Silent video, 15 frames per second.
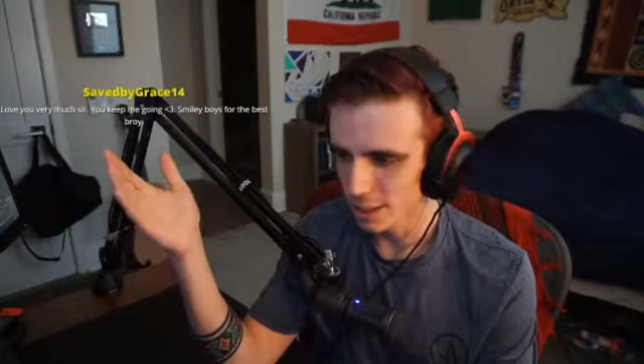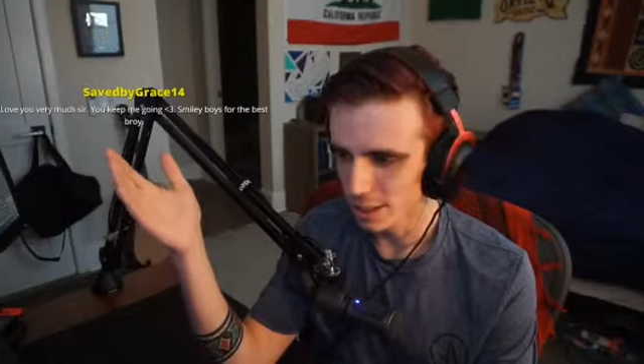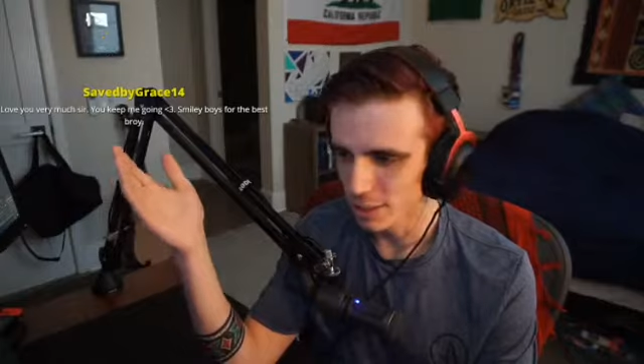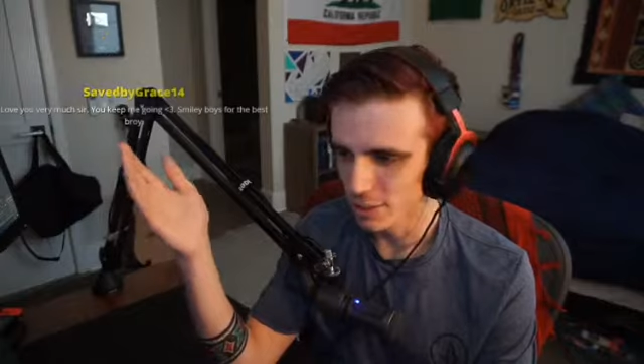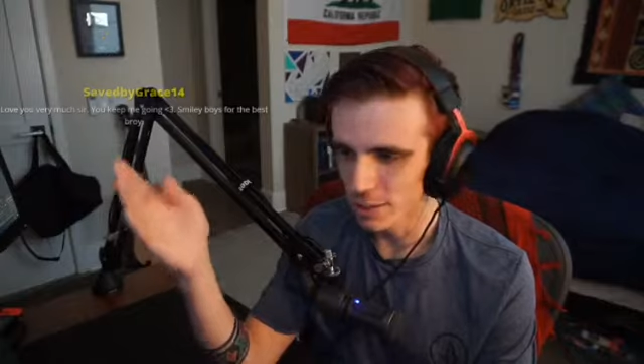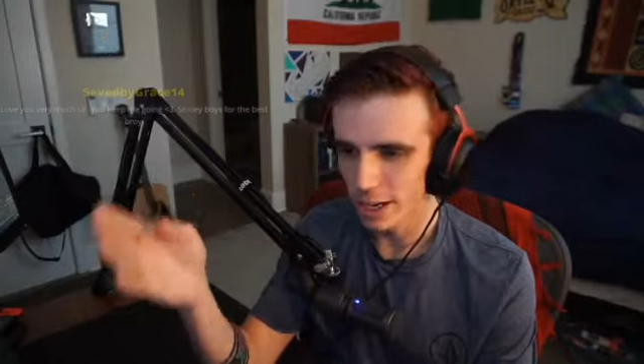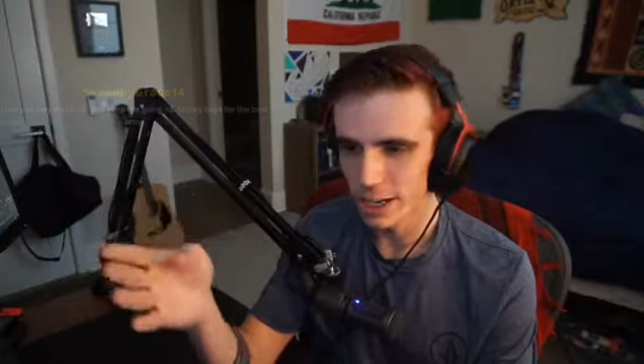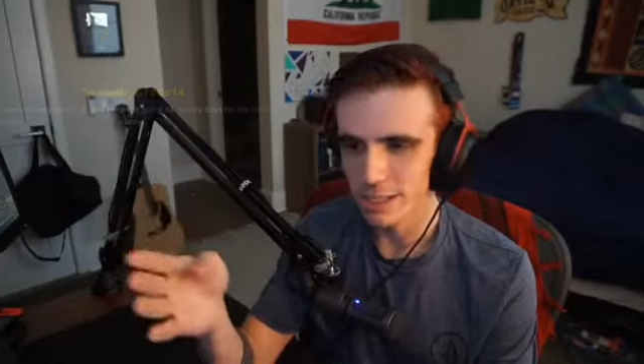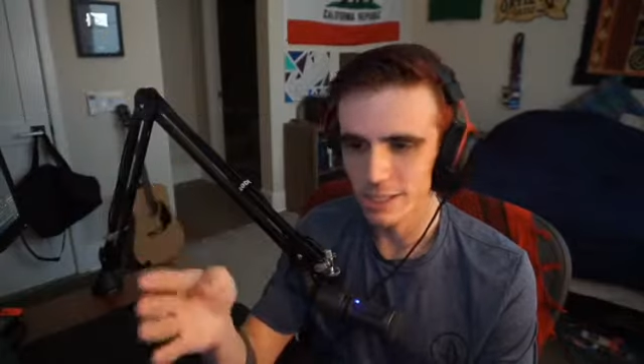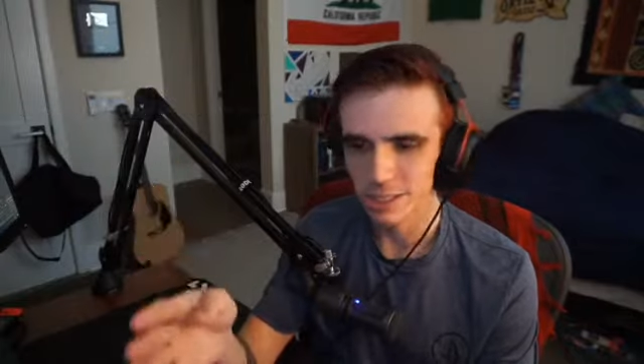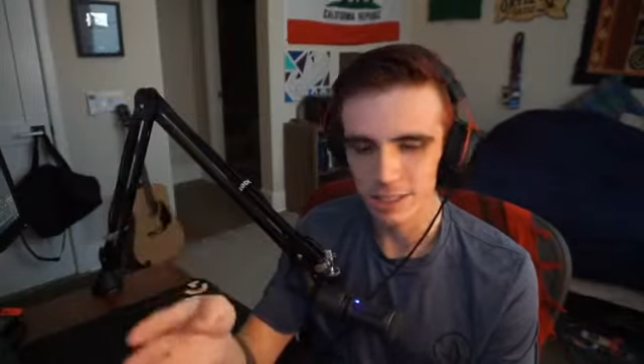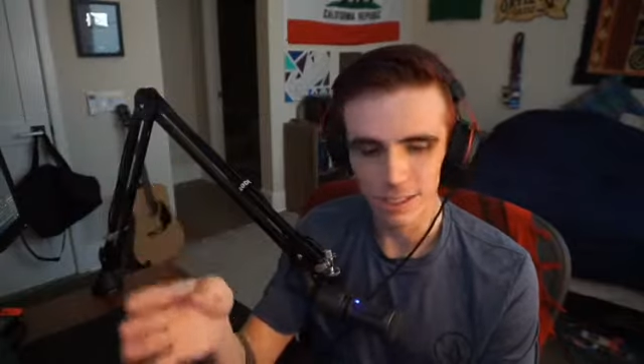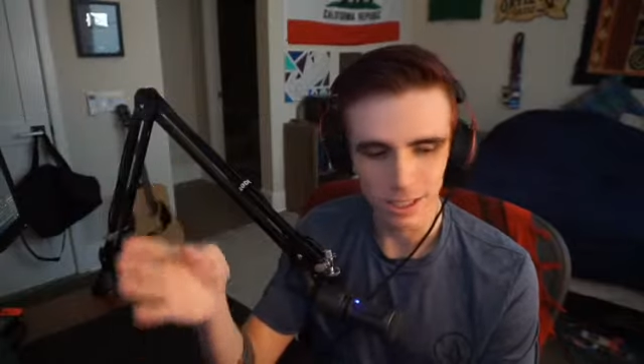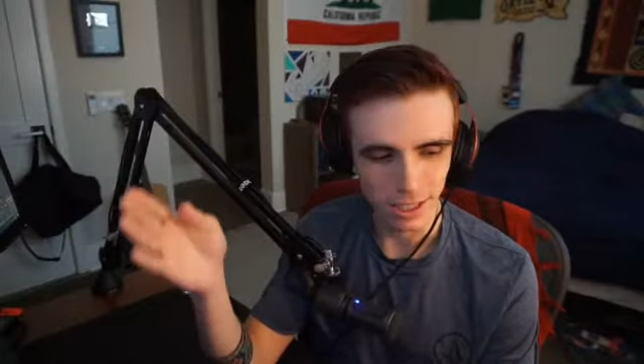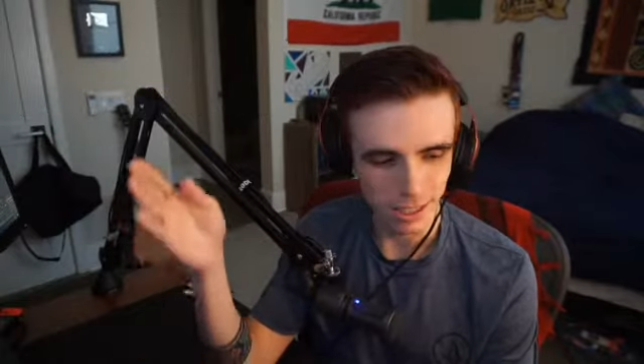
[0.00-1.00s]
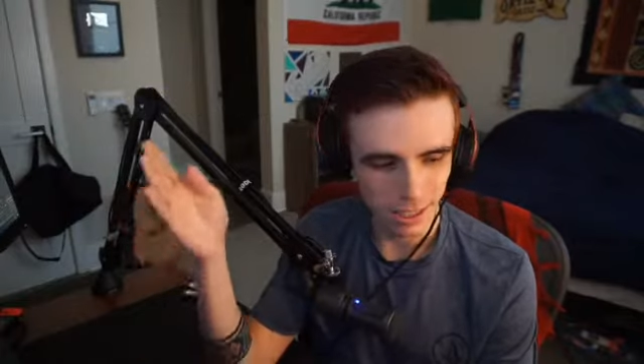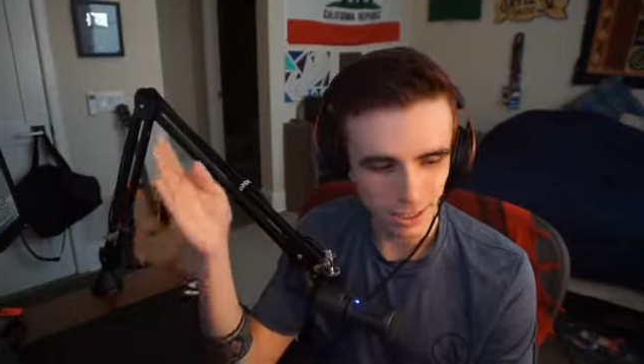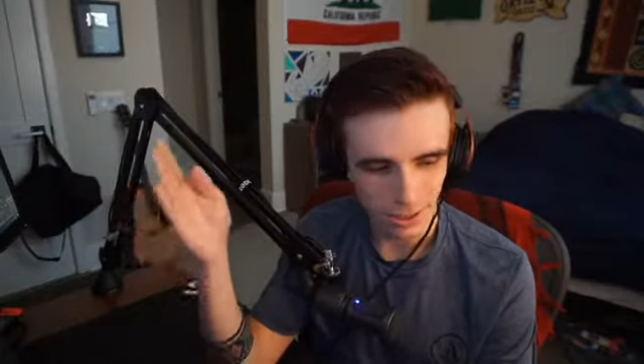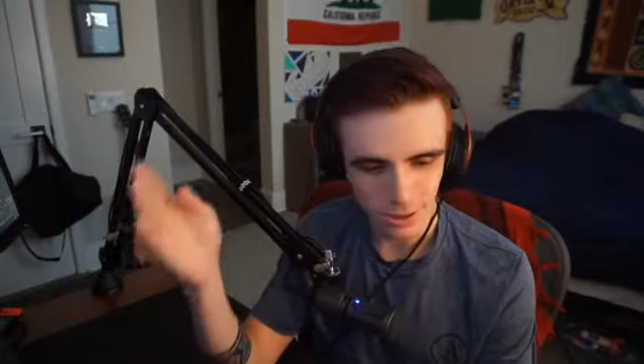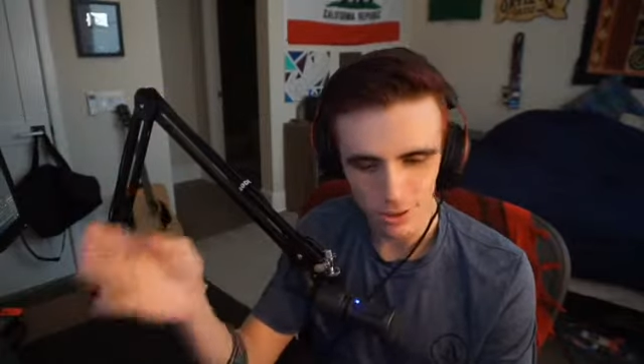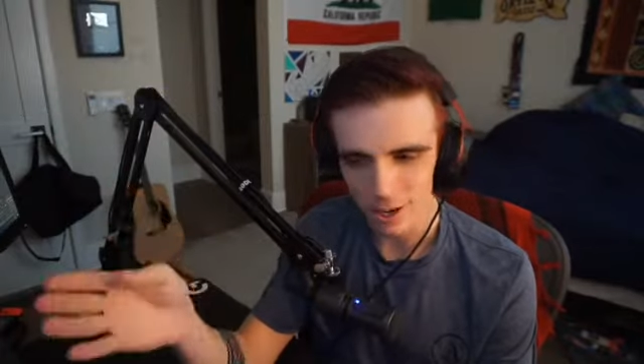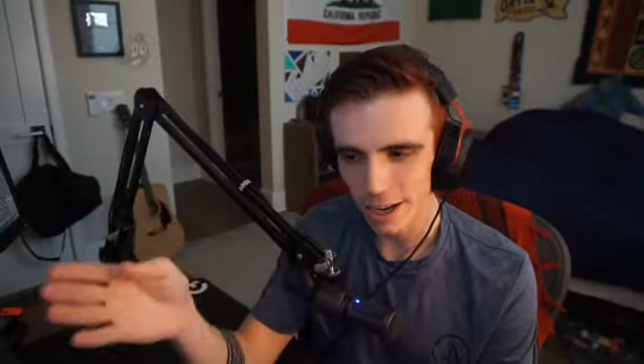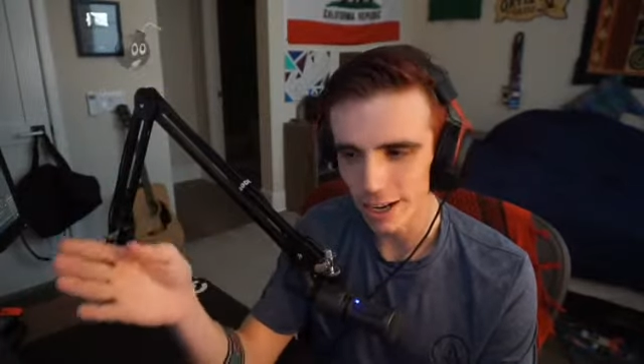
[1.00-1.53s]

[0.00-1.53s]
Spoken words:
you guys, it's in your